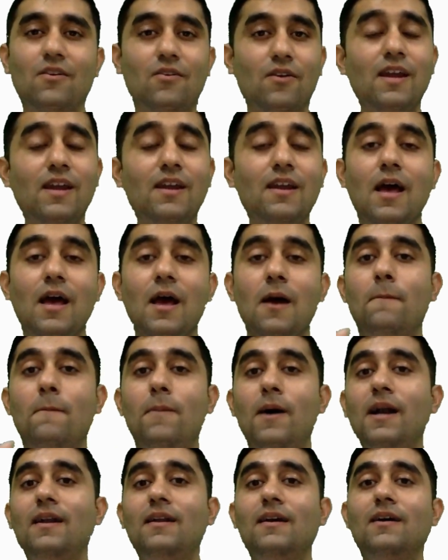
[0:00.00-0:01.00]
right?
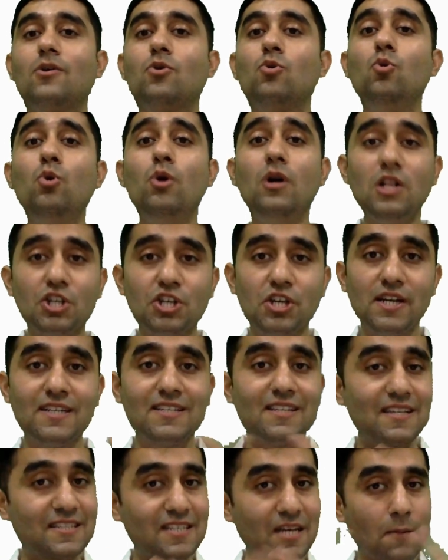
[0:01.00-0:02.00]
But Google
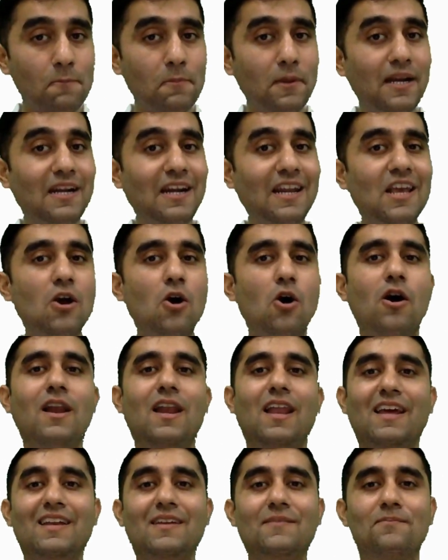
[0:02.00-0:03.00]
Sheets is completely
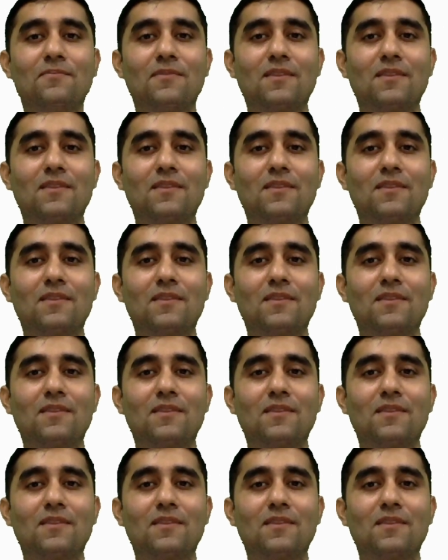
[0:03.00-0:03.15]
online,